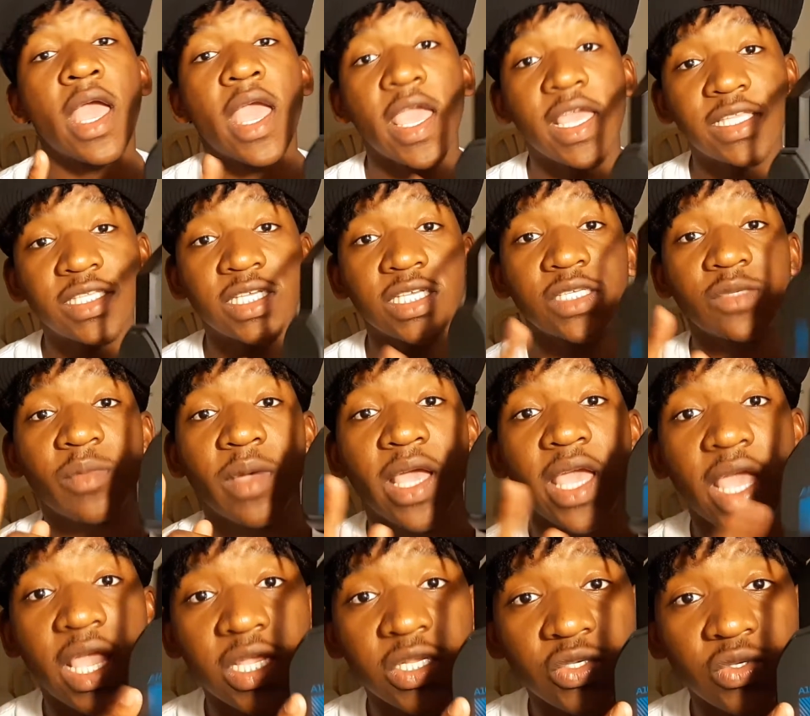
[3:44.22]
A10s by
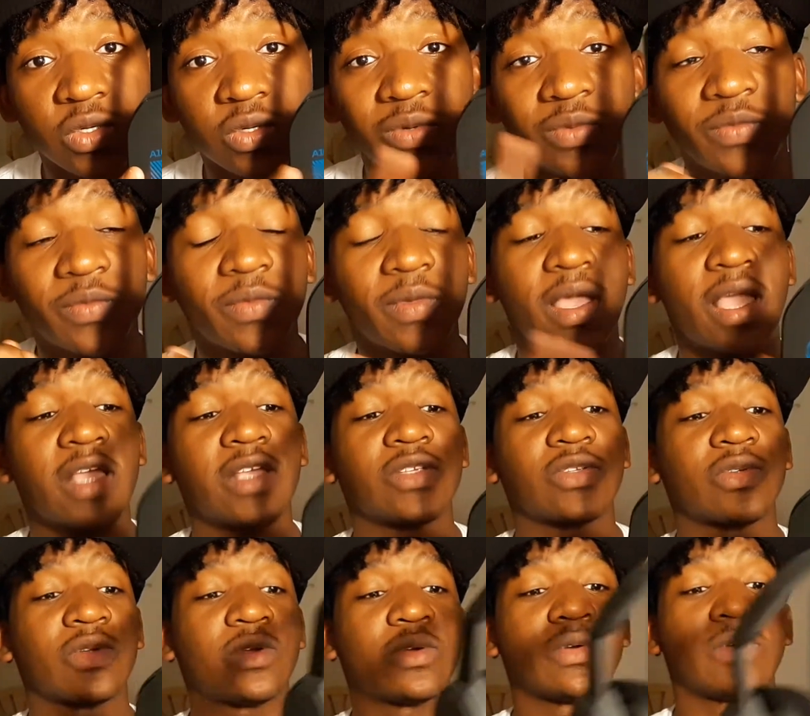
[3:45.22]
Astro.
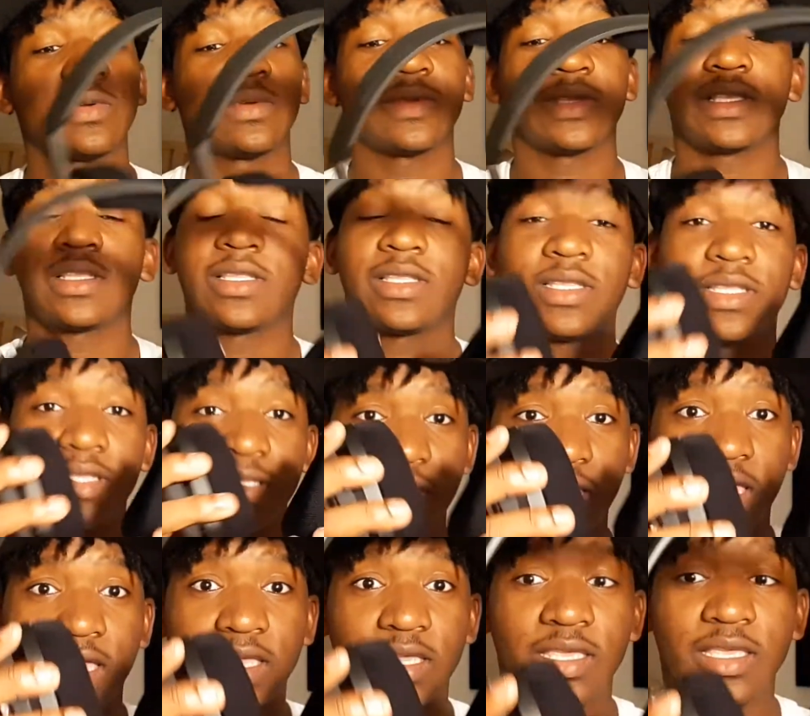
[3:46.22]
Astro,
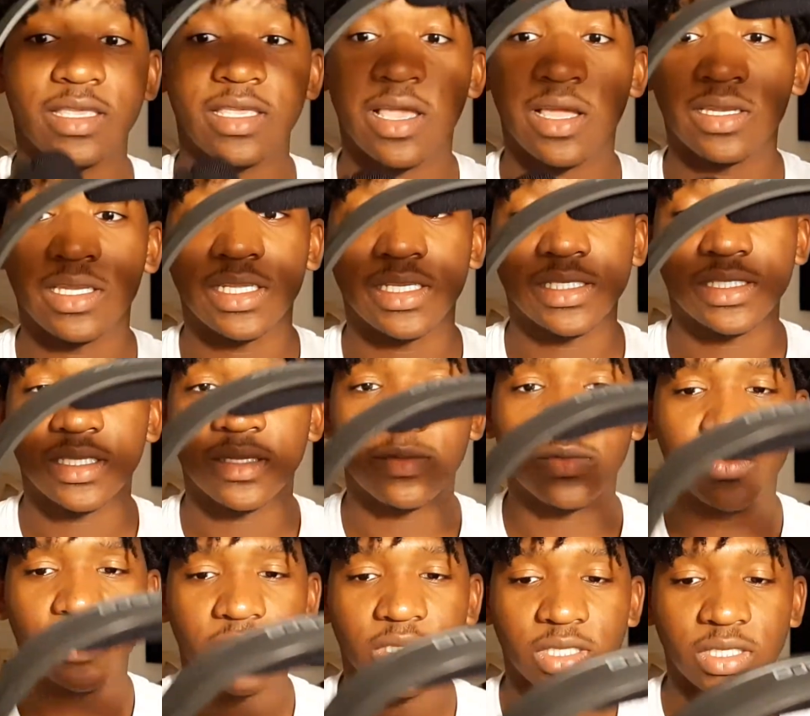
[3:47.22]
hey, y'all did something
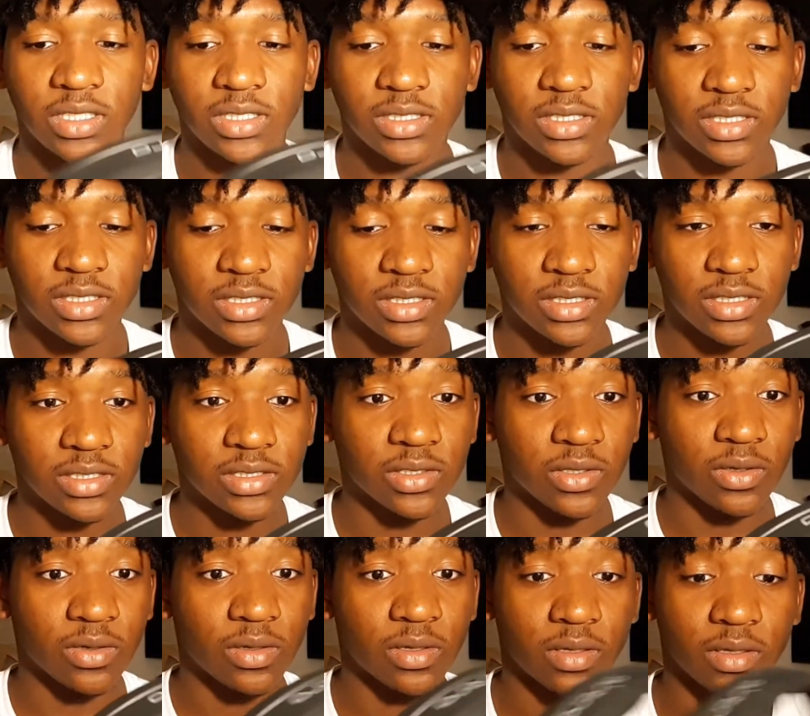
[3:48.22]
with these. These
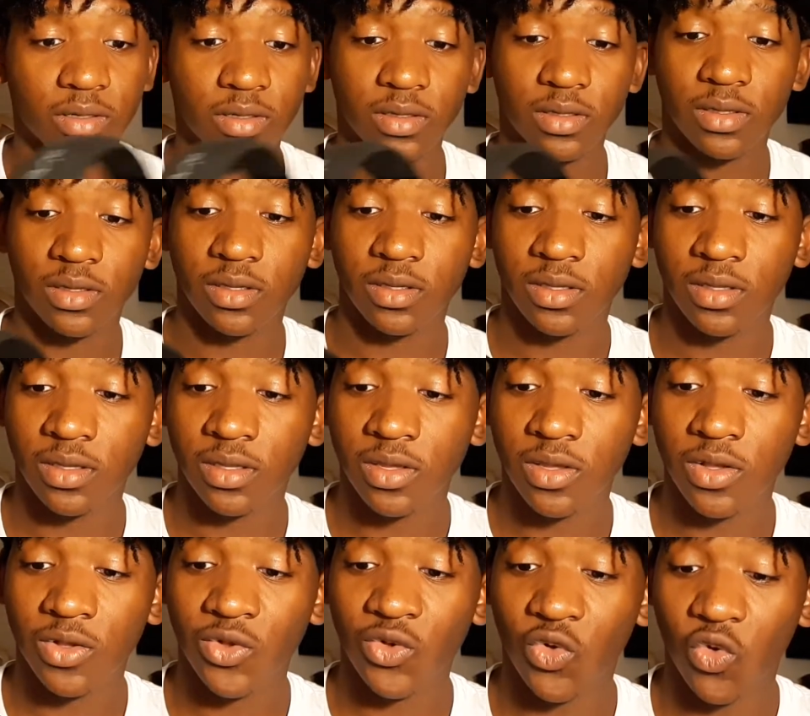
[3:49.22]
are
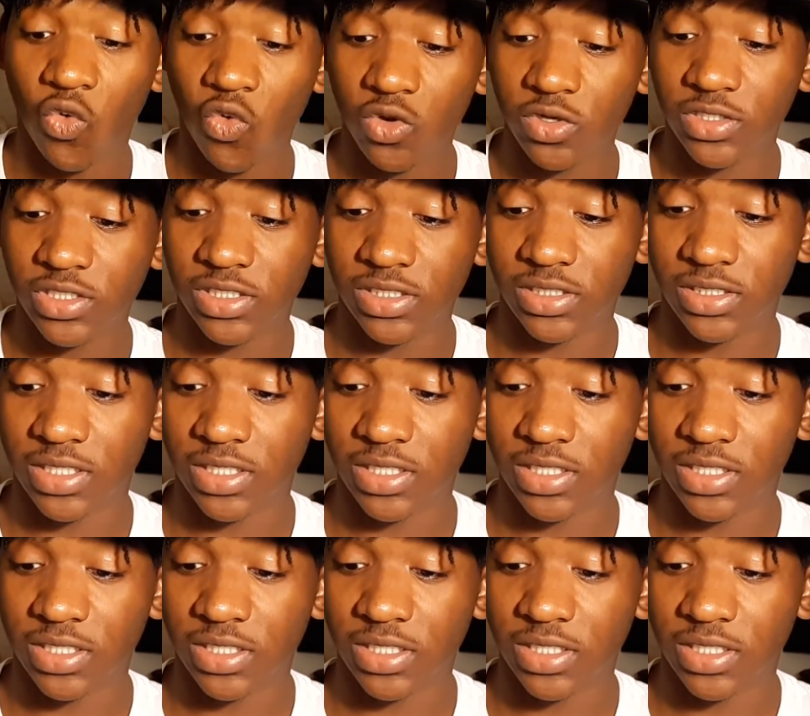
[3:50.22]
gorgeous.